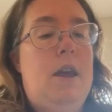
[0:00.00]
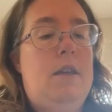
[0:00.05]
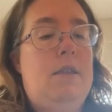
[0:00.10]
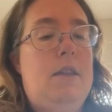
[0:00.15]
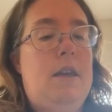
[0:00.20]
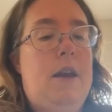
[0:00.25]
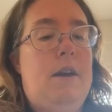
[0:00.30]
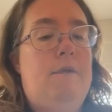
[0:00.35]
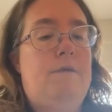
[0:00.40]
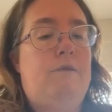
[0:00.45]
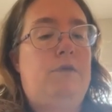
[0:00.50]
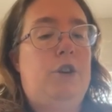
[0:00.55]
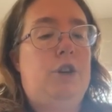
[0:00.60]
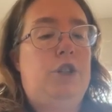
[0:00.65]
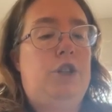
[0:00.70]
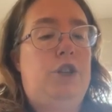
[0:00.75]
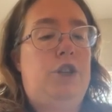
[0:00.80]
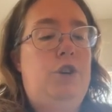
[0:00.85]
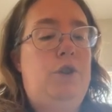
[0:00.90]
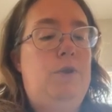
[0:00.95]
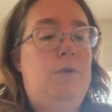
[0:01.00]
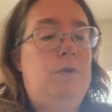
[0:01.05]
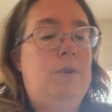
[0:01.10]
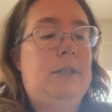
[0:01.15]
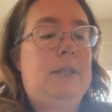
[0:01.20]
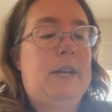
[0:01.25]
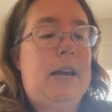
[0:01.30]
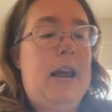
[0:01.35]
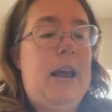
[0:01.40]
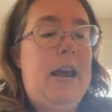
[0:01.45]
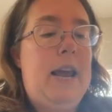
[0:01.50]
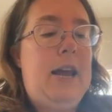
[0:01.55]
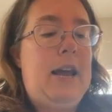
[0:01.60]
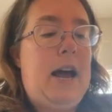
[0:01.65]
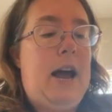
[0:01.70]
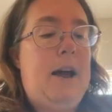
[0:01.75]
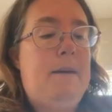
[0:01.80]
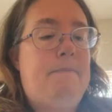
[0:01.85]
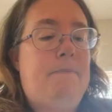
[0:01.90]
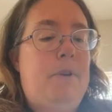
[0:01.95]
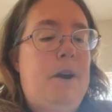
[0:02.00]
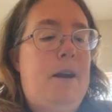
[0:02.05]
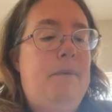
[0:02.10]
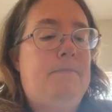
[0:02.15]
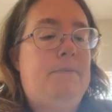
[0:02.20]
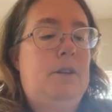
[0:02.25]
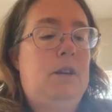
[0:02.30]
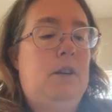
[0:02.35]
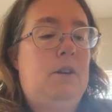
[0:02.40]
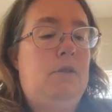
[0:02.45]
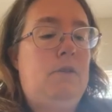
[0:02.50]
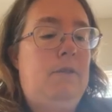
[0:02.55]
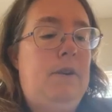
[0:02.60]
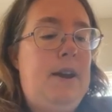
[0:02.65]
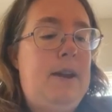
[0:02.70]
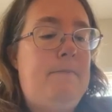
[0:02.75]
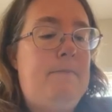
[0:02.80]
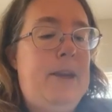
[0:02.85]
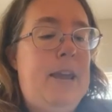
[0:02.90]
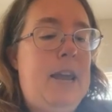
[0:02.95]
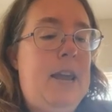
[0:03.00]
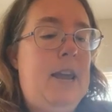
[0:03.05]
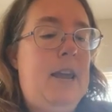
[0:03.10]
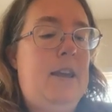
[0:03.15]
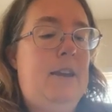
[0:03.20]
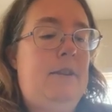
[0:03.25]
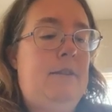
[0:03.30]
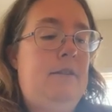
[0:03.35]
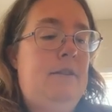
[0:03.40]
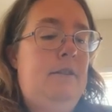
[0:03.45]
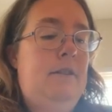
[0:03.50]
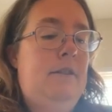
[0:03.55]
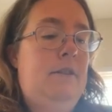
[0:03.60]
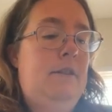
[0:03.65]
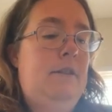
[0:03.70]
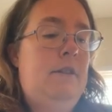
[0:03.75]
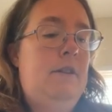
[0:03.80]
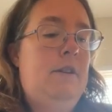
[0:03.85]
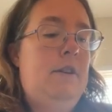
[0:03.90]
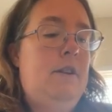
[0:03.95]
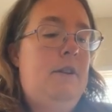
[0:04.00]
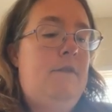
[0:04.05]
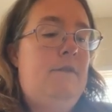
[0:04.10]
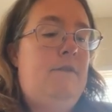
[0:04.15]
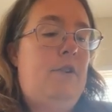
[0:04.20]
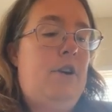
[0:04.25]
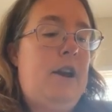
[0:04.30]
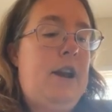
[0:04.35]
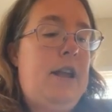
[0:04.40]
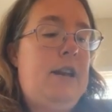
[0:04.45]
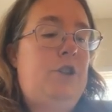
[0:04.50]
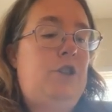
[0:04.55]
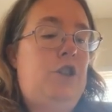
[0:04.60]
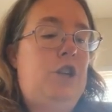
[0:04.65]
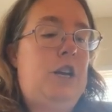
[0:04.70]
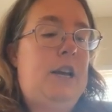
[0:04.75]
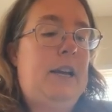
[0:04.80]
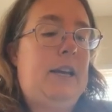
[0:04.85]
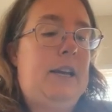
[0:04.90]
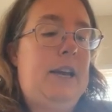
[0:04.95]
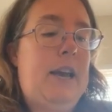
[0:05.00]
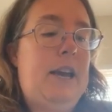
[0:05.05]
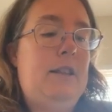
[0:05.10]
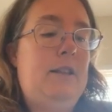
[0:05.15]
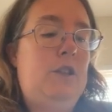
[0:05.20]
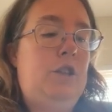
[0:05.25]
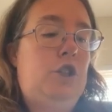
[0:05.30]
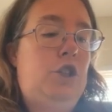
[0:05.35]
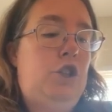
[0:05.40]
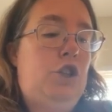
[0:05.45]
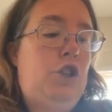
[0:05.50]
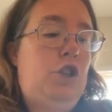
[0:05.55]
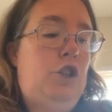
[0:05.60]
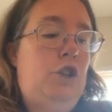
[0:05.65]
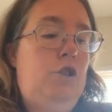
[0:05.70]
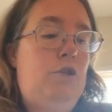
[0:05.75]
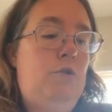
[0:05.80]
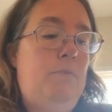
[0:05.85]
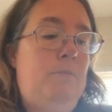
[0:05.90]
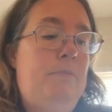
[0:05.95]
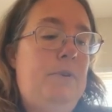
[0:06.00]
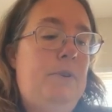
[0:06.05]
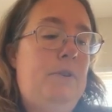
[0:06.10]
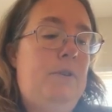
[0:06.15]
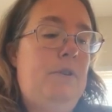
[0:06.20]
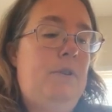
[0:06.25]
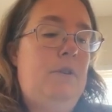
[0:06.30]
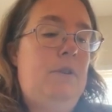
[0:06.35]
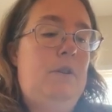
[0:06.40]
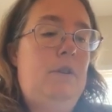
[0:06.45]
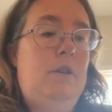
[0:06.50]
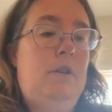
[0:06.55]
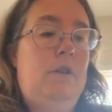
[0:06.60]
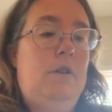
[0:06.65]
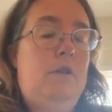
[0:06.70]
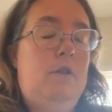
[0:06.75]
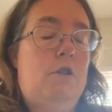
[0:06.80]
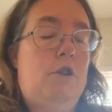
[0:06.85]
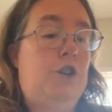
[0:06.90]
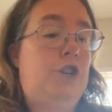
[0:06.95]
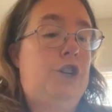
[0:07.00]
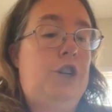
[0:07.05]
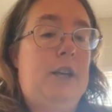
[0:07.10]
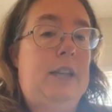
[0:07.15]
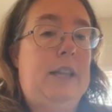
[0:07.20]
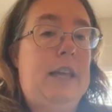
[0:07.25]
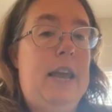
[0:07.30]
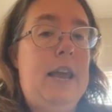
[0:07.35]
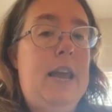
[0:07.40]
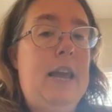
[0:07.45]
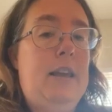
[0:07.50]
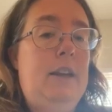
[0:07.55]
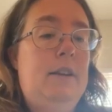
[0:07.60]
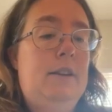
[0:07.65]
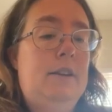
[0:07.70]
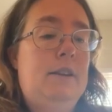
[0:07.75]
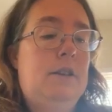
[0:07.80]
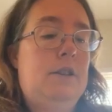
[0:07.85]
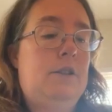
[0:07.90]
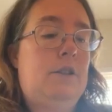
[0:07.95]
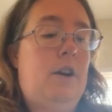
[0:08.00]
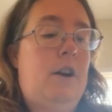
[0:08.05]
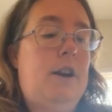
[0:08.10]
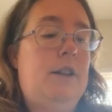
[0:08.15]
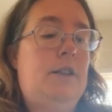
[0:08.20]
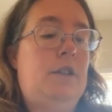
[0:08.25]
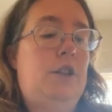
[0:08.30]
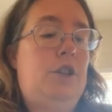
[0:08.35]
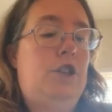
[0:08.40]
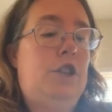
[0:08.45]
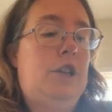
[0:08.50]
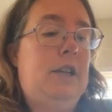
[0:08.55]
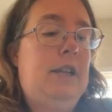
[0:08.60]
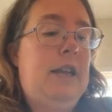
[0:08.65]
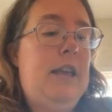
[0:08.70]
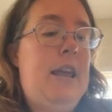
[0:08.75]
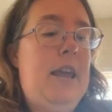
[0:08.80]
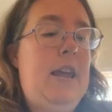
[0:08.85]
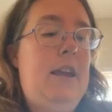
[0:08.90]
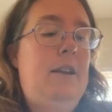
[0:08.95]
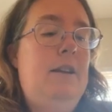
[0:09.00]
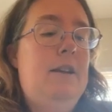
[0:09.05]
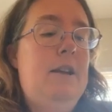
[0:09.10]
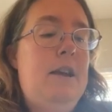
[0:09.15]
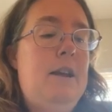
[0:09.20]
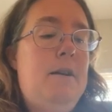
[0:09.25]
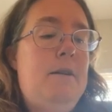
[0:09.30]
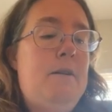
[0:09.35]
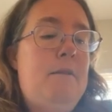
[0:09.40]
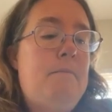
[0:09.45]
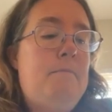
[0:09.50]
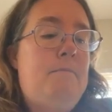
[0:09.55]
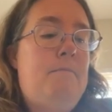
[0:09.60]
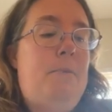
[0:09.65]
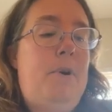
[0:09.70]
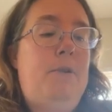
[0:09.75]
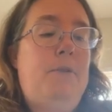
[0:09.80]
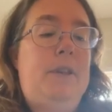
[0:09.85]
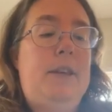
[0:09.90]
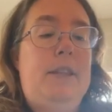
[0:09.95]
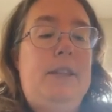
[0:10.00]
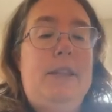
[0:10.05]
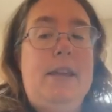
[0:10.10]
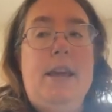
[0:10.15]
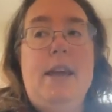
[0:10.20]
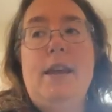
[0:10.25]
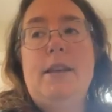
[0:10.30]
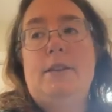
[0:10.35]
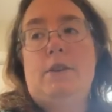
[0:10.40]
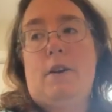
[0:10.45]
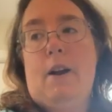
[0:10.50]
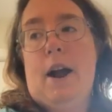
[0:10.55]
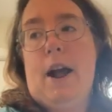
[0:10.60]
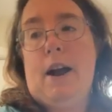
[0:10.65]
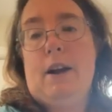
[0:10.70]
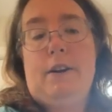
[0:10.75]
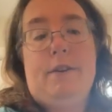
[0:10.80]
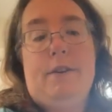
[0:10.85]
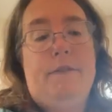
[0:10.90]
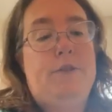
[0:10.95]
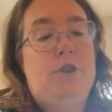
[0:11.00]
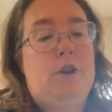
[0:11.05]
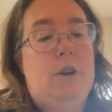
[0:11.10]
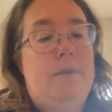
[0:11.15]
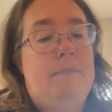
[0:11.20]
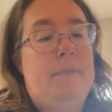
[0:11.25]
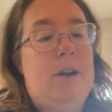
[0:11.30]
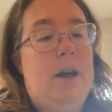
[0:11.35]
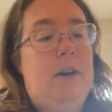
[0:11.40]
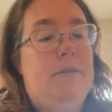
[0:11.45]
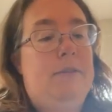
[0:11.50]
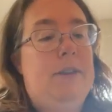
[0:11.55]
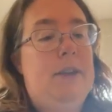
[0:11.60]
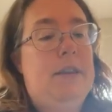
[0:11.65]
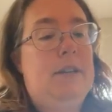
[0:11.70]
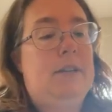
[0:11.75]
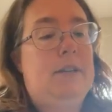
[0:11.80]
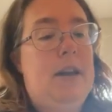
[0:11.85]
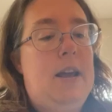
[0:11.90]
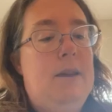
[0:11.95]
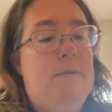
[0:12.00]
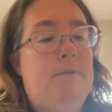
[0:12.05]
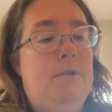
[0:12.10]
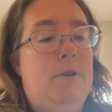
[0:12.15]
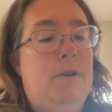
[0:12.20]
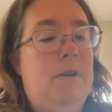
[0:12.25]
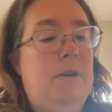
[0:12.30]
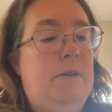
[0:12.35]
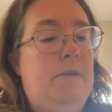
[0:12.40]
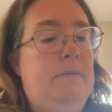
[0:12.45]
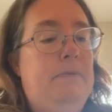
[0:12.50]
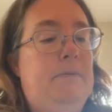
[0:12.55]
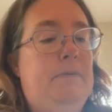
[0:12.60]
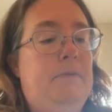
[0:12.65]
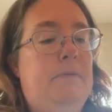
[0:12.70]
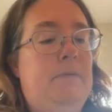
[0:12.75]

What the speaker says: And then for Tuesday, I prepped a creamy verde chicken soup, or chili. Sorry, it's a chili. Both of these are out of Trim Healthy table.